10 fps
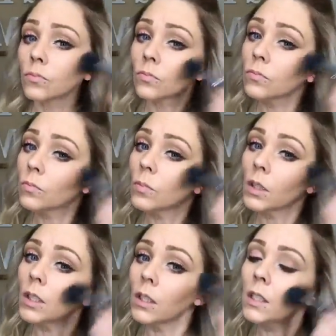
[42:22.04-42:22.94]

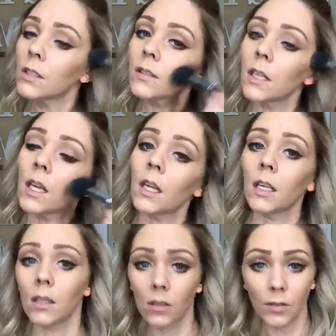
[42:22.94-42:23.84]
Blend this side
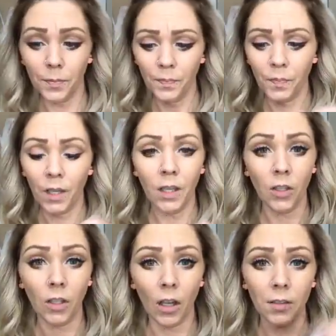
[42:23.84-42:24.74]
out. You
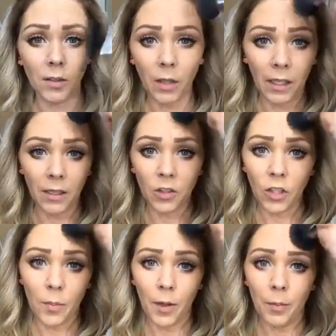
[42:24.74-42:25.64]
can also kind of
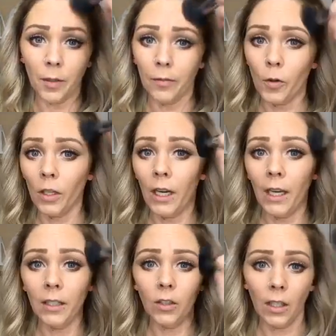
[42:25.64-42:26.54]
shape up your
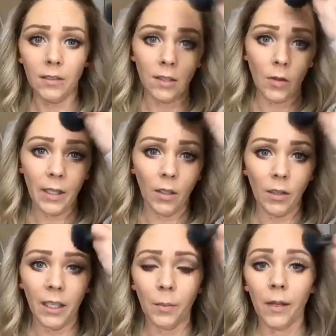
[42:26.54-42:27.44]
forehead. You guys know I don't
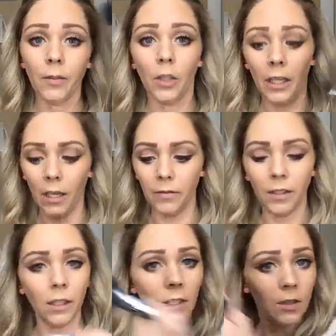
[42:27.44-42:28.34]
like my forehead. I feel
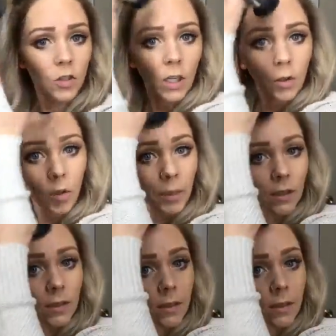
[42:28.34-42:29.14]
like it's ginormous.